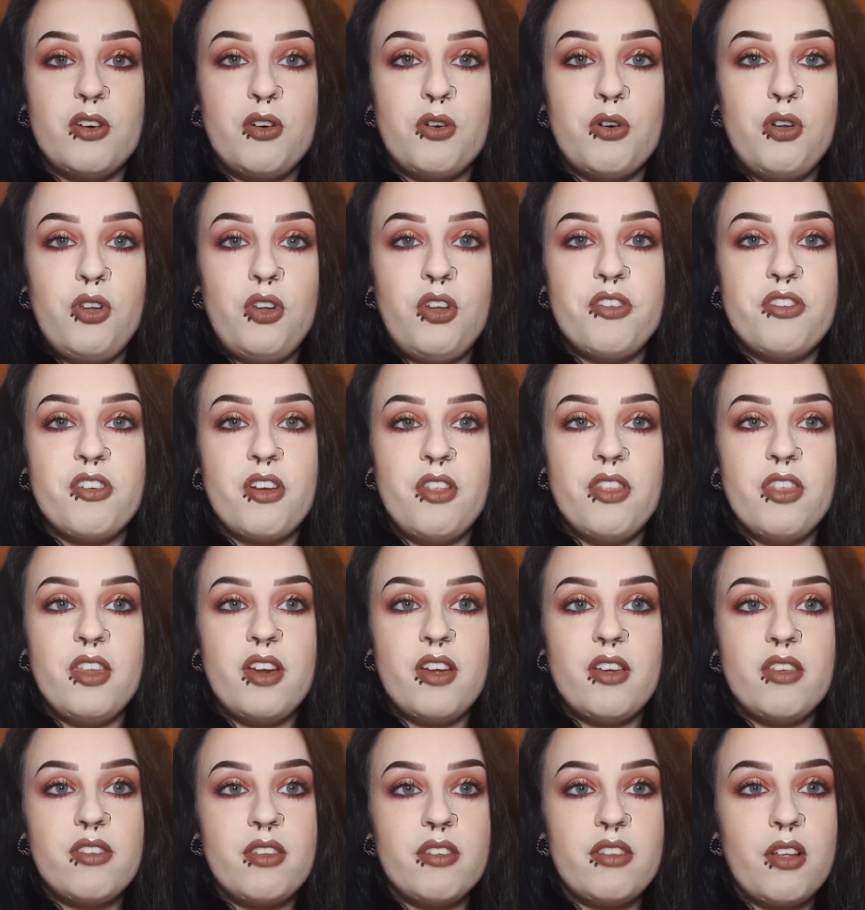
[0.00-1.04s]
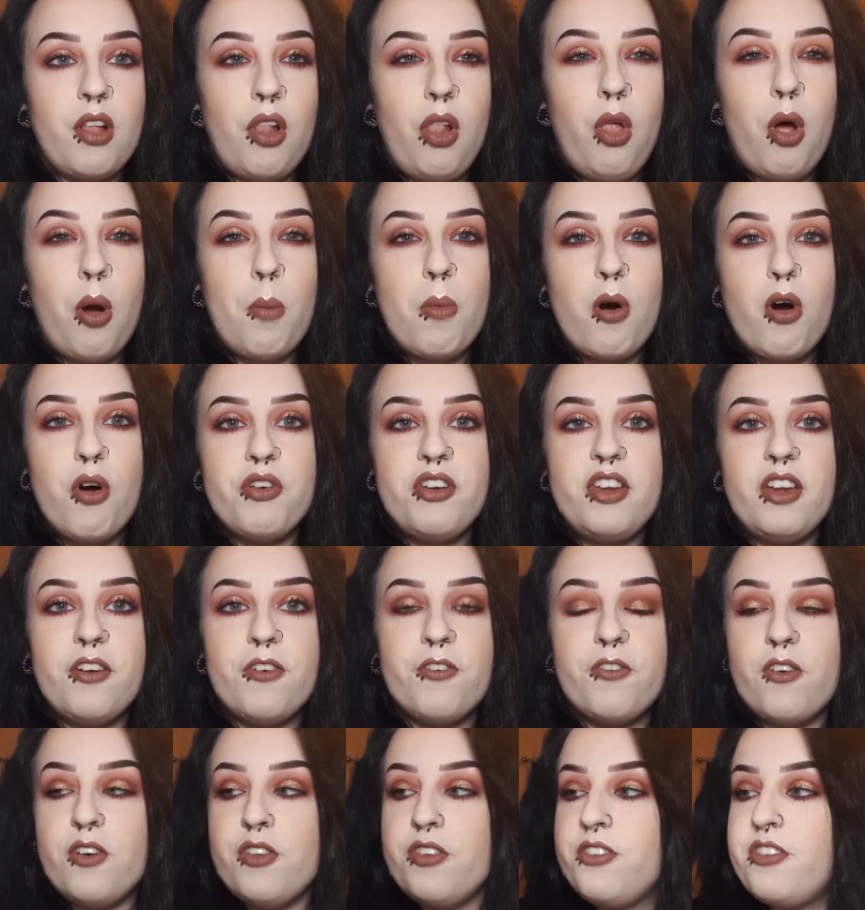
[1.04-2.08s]
colours on this, there's a lot more
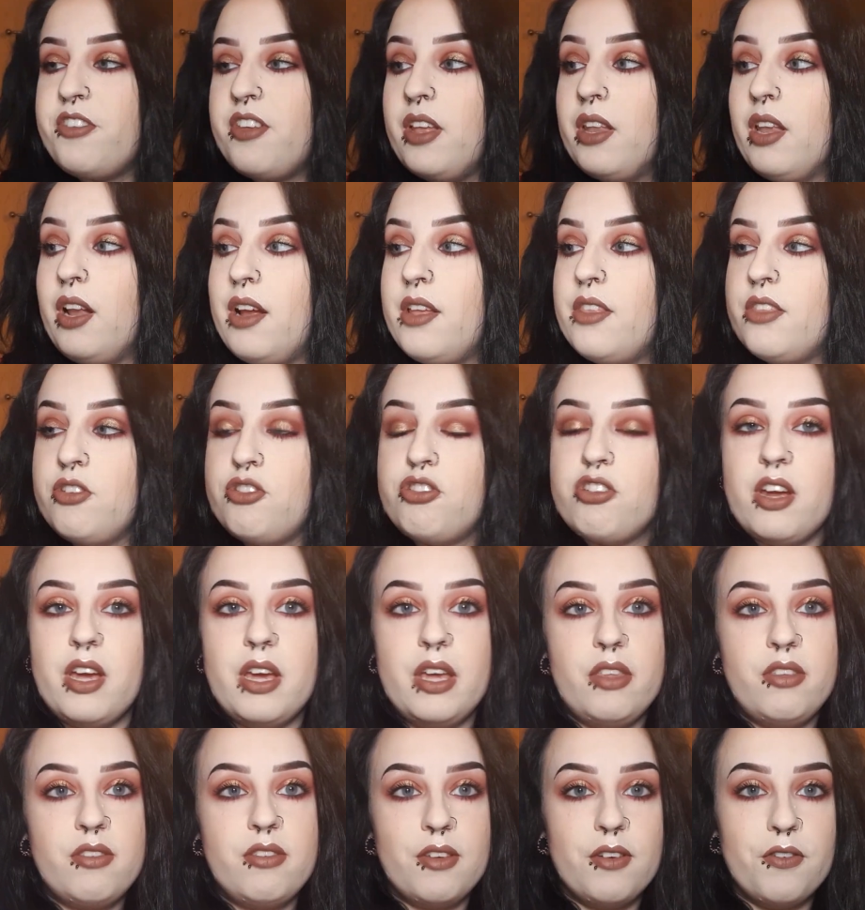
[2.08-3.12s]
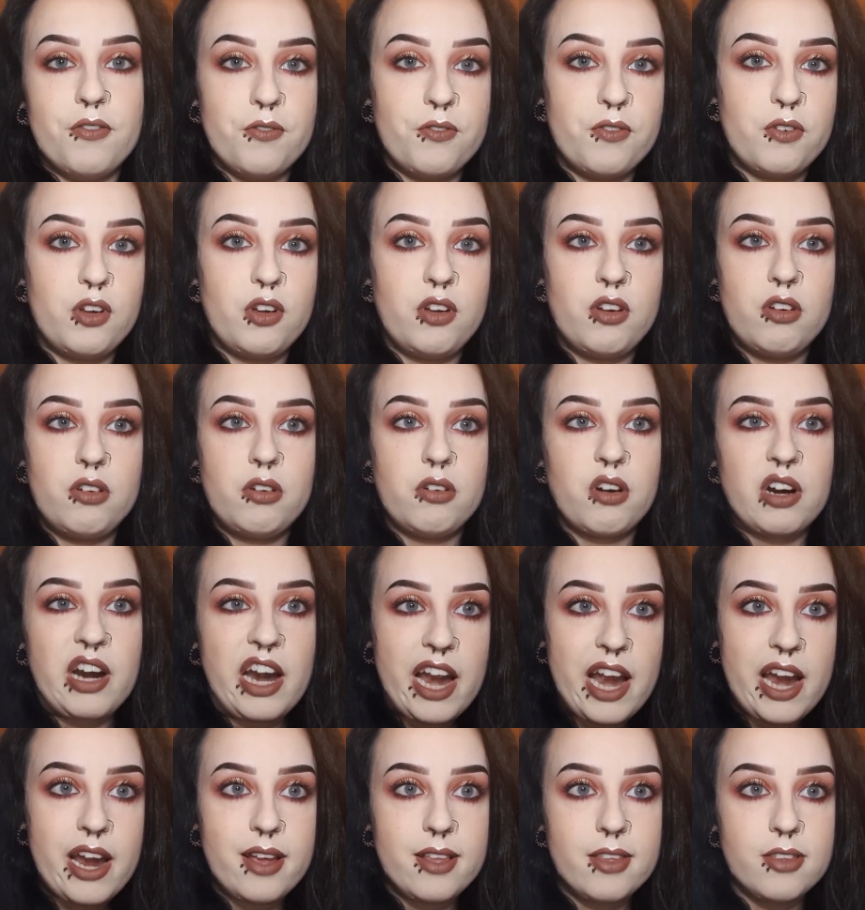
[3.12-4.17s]
difference in like the shades of
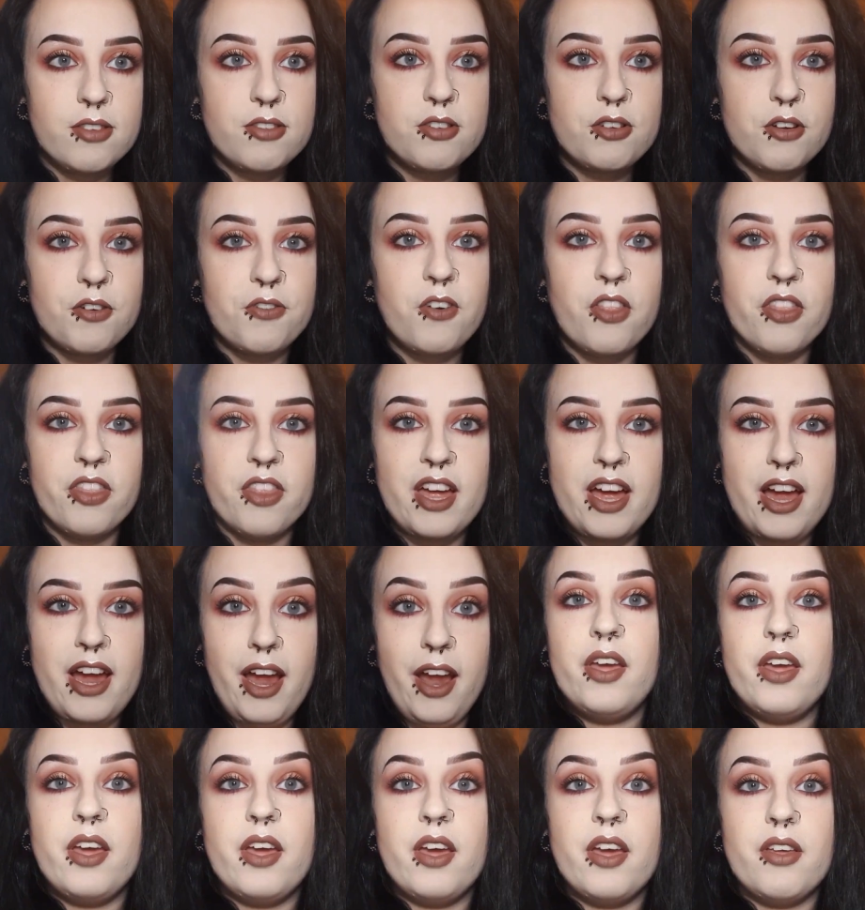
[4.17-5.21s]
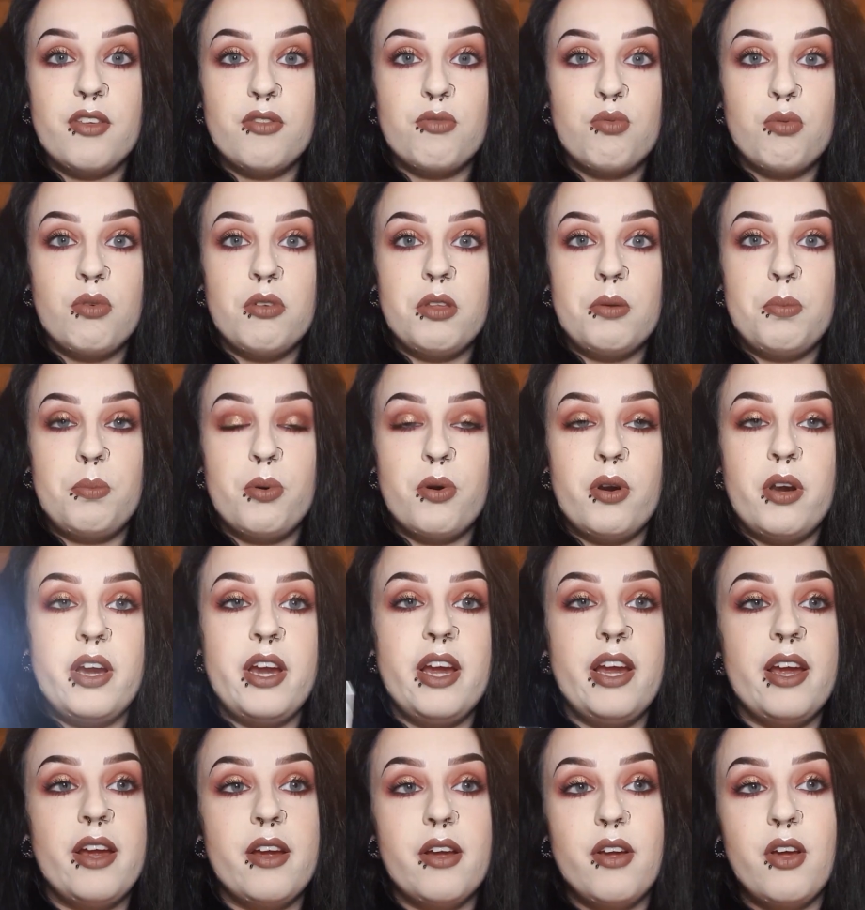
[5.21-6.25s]
grey and stuff on there. It is really
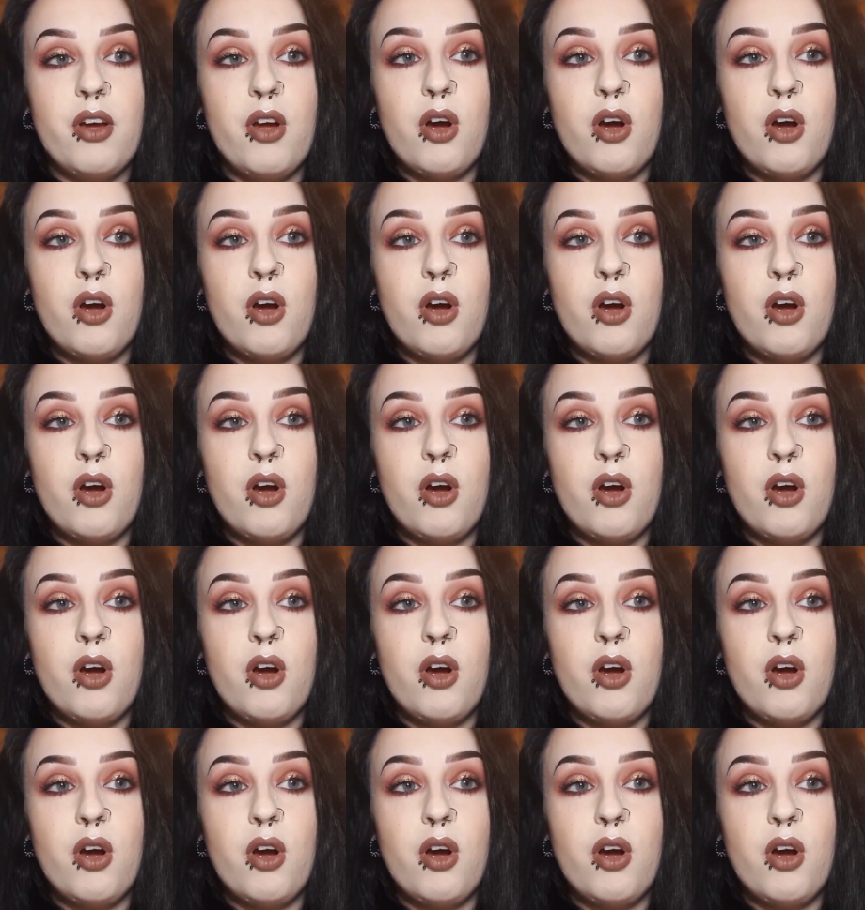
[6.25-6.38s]
pretty.